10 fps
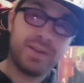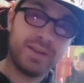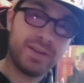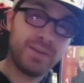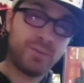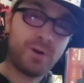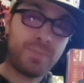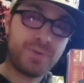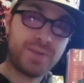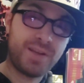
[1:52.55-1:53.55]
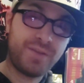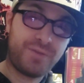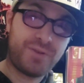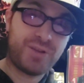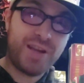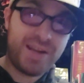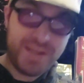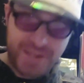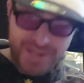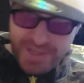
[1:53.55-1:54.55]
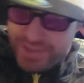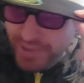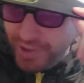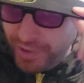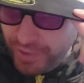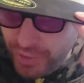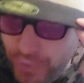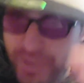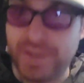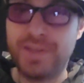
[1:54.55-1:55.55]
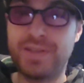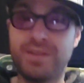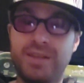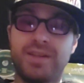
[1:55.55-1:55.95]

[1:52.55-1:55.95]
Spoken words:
Representing for Shady, Dark Lotus.